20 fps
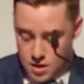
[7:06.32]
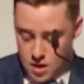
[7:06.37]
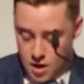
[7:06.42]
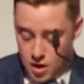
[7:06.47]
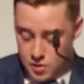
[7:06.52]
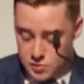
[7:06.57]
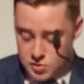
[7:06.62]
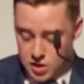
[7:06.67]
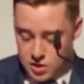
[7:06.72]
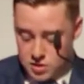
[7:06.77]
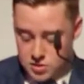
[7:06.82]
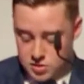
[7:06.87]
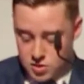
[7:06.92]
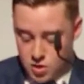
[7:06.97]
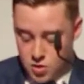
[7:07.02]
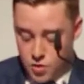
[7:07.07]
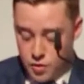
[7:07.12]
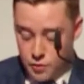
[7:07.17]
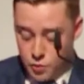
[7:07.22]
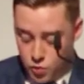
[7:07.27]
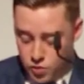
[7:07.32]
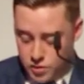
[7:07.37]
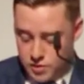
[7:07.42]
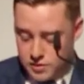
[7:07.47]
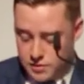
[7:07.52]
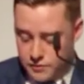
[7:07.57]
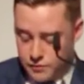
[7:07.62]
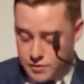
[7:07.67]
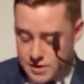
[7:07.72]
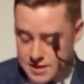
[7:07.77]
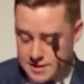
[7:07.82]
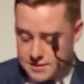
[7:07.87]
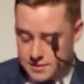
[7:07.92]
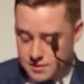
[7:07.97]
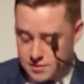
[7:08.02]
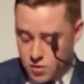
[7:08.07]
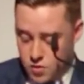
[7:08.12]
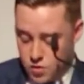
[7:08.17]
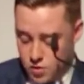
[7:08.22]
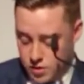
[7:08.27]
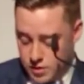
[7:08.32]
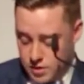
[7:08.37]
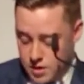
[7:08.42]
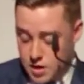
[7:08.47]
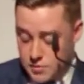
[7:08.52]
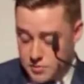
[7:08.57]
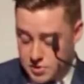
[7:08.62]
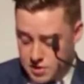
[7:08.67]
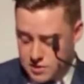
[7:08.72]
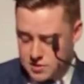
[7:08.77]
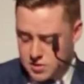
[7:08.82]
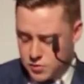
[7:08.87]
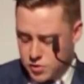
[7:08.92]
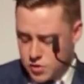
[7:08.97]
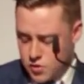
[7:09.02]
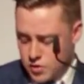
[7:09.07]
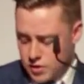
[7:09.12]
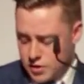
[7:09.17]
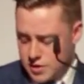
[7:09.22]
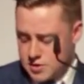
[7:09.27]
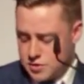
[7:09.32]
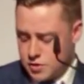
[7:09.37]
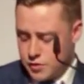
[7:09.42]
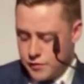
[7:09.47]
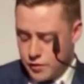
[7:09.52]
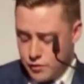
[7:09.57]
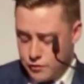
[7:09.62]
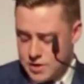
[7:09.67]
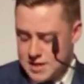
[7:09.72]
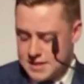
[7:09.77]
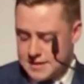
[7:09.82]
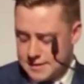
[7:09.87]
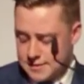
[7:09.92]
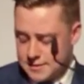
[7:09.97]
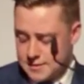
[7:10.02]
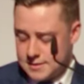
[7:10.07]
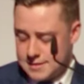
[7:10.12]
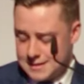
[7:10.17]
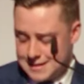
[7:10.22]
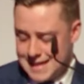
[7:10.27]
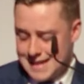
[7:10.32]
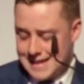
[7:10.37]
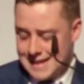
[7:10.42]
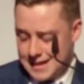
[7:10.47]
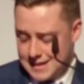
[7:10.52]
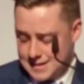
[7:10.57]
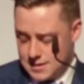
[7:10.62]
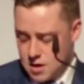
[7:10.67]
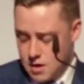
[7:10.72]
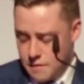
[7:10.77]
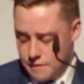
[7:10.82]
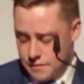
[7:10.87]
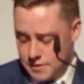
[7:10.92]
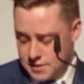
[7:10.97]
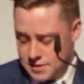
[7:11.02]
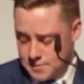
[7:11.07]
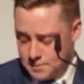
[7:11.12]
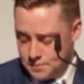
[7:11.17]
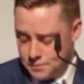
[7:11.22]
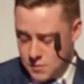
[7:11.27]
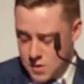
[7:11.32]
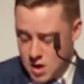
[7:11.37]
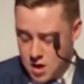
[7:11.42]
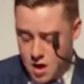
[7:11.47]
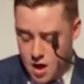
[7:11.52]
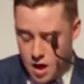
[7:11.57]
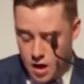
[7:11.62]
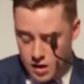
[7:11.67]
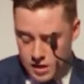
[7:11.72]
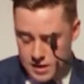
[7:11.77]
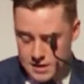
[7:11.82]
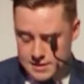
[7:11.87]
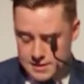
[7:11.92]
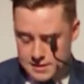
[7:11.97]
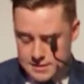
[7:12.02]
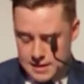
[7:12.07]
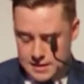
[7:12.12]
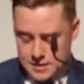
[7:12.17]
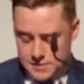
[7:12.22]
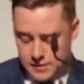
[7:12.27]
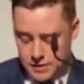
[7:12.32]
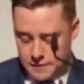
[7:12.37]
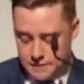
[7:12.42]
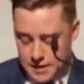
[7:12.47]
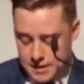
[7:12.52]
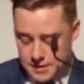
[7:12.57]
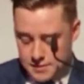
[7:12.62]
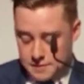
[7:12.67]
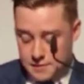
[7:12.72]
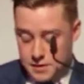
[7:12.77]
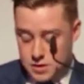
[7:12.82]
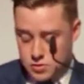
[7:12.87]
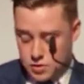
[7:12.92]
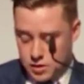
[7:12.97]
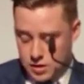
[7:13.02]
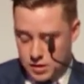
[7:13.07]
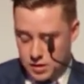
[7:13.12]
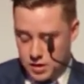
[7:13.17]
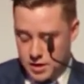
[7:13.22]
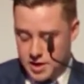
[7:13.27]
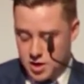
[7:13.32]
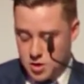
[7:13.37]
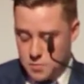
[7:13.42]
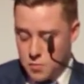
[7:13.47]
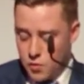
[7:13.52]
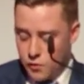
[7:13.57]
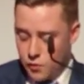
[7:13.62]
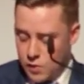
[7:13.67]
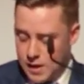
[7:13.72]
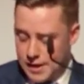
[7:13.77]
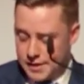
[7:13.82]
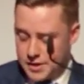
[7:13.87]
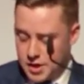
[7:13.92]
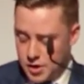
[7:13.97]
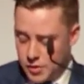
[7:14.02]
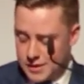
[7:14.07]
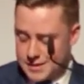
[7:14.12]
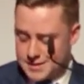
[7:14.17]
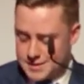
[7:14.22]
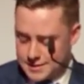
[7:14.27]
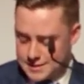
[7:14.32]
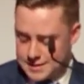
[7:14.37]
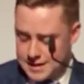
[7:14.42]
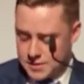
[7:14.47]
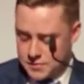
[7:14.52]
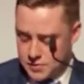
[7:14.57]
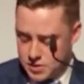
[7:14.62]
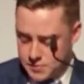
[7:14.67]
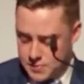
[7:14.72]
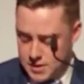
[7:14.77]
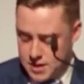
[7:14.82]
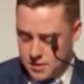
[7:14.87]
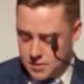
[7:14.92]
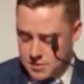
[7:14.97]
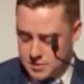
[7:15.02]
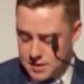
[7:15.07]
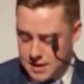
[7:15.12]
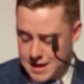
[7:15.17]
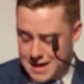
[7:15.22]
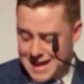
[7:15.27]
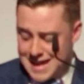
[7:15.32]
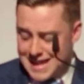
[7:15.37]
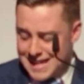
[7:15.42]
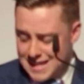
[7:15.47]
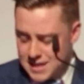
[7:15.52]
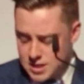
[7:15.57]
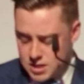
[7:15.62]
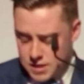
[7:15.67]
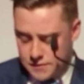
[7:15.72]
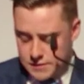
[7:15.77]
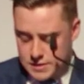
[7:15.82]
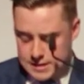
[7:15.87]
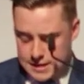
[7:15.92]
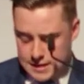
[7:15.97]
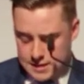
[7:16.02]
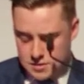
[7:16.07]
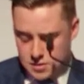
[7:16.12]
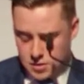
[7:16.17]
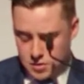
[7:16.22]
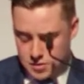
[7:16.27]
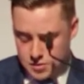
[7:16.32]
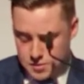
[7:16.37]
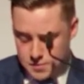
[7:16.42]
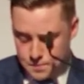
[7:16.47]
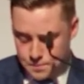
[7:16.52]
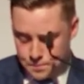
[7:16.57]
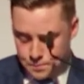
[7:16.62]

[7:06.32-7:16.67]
I was also an organizer of a recent TEDx conference, a highly successful event featuring a lineup of well-known and successful speakers, each given TED Talks,